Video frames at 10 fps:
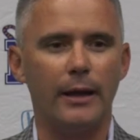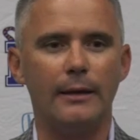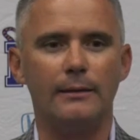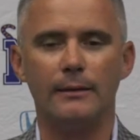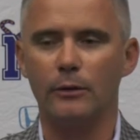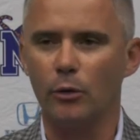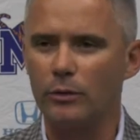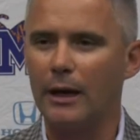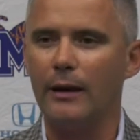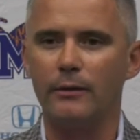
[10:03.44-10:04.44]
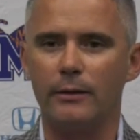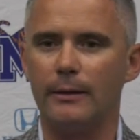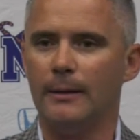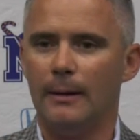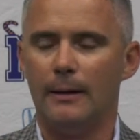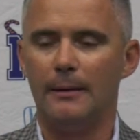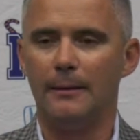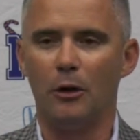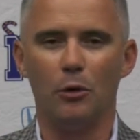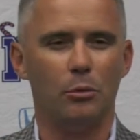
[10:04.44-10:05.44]
Tate. You know, those guys
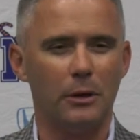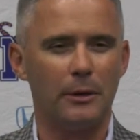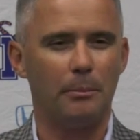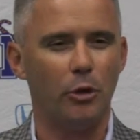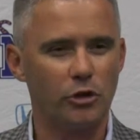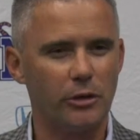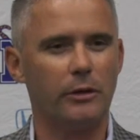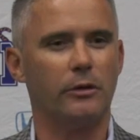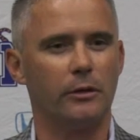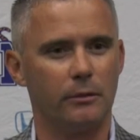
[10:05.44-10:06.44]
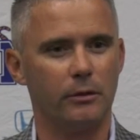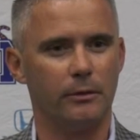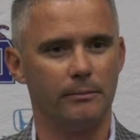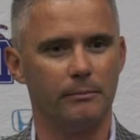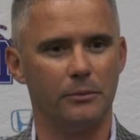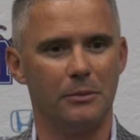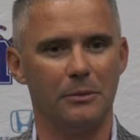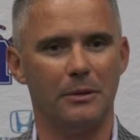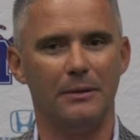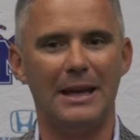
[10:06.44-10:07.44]
are really pushing to
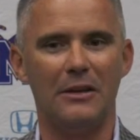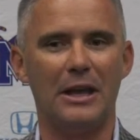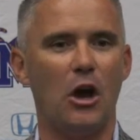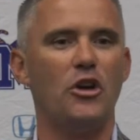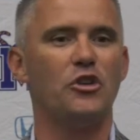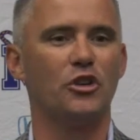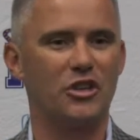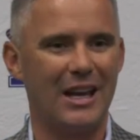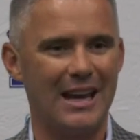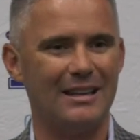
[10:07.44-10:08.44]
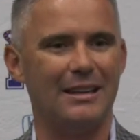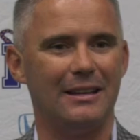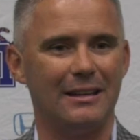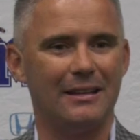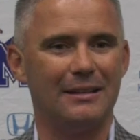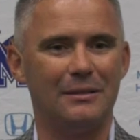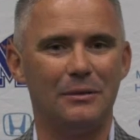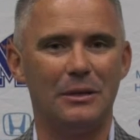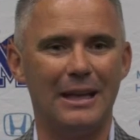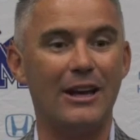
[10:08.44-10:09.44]
they understand
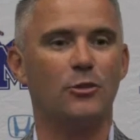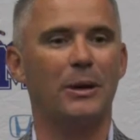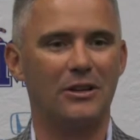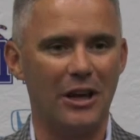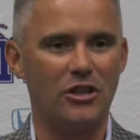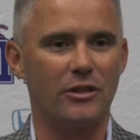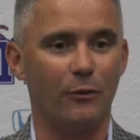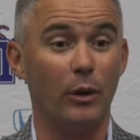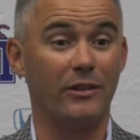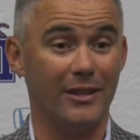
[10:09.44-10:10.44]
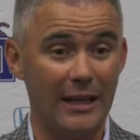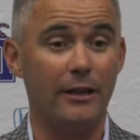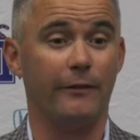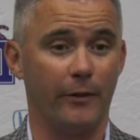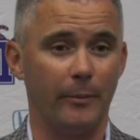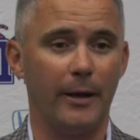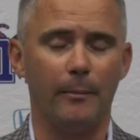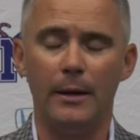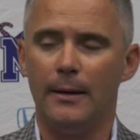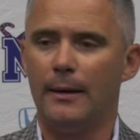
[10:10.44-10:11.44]
the expectation of what is needed from
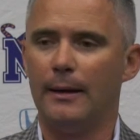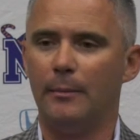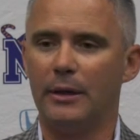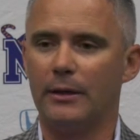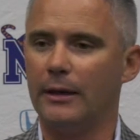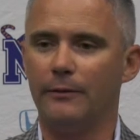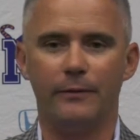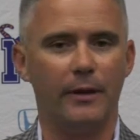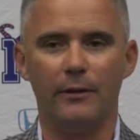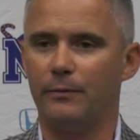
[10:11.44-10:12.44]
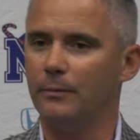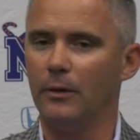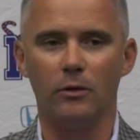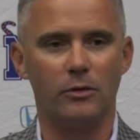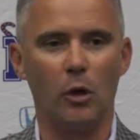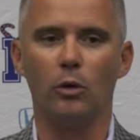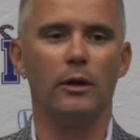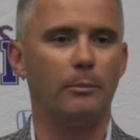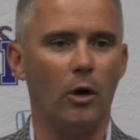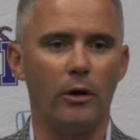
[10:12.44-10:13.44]
them, but they've
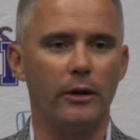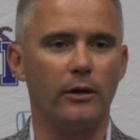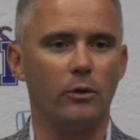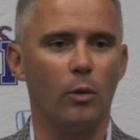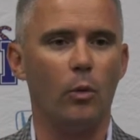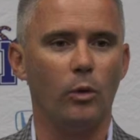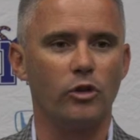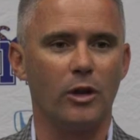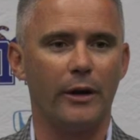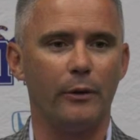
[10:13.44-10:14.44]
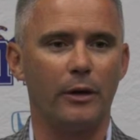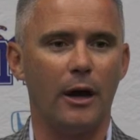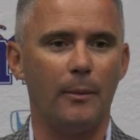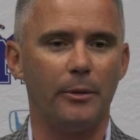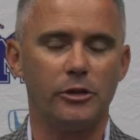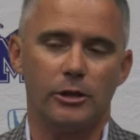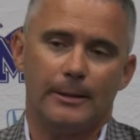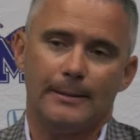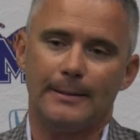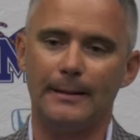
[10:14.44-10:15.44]
totally bought into what we're trying to accomplish,
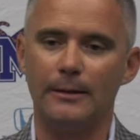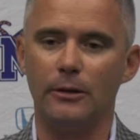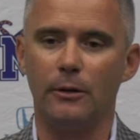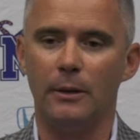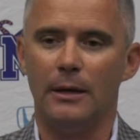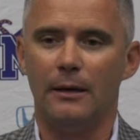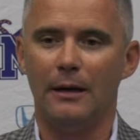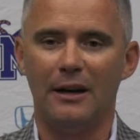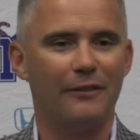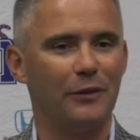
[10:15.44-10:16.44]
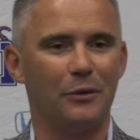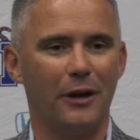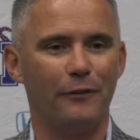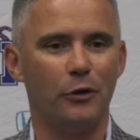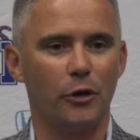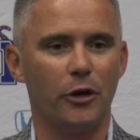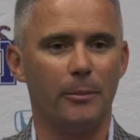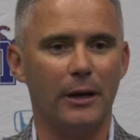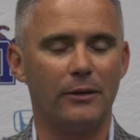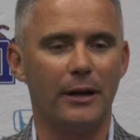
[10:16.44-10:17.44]
and you know, I feel good
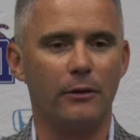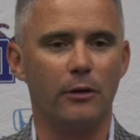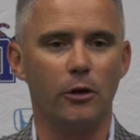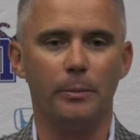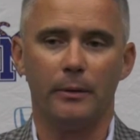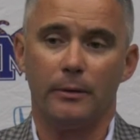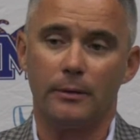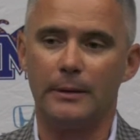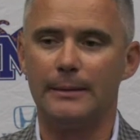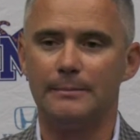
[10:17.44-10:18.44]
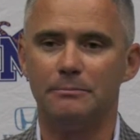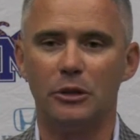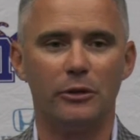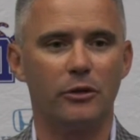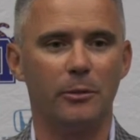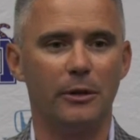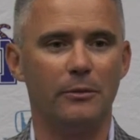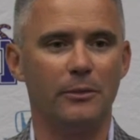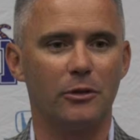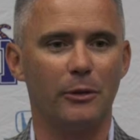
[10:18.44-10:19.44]
about that group, and you know, it's gonna
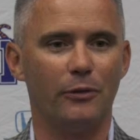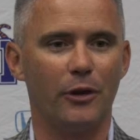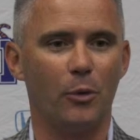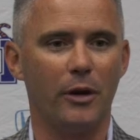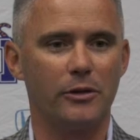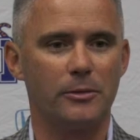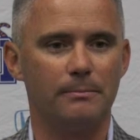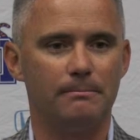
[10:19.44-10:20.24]
be fun to watch.